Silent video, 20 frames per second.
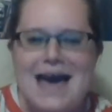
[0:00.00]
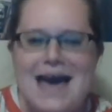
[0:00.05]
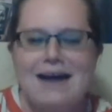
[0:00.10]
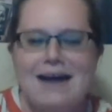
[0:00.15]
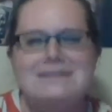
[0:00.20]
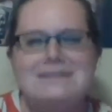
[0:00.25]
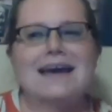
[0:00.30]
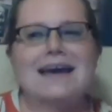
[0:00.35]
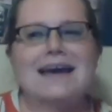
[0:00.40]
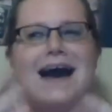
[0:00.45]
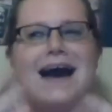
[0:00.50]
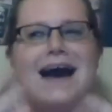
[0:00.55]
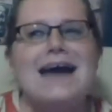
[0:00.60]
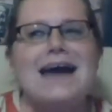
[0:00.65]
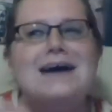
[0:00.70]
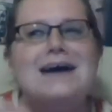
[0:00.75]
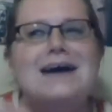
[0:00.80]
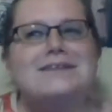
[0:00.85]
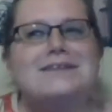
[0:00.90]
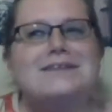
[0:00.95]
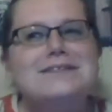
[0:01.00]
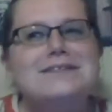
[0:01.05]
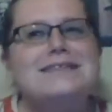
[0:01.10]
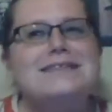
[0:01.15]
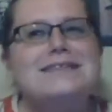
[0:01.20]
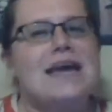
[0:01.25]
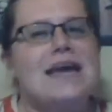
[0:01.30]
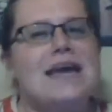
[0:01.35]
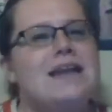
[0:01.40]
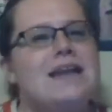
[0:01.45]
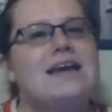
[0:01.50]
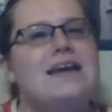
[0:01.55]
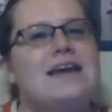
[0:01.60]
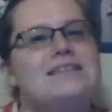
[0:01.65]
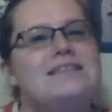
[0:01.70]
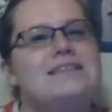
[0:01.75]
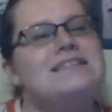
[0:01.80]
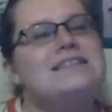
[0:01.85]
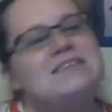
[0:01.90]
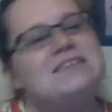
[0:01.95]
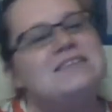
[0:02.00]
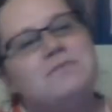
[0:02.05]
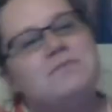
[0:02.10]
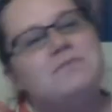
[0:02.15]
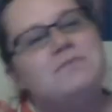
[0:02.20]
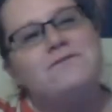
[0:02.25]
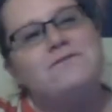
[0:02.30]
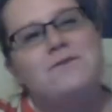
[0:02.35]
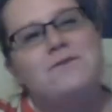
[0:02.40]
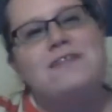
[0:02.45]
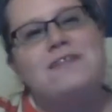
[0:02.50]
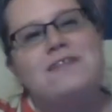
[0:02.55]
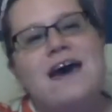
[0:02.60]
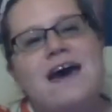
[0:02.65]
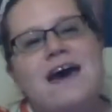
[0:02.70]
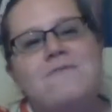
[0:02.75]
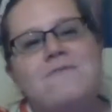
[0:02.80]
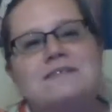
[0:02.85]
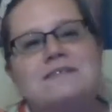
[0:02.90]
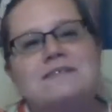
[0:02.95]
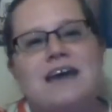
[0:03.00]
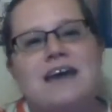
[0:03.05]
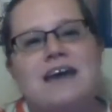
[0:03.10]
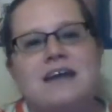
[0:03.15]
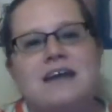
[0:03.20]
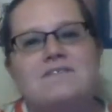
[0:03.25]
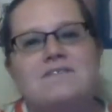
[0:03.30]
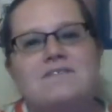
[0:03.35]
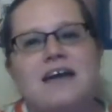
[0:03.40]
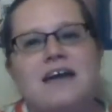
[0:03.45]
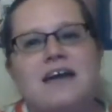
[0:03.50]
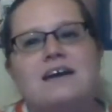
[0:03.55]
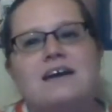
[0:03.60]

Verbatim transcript: I was like, I understand. Like the scene before that was kind of like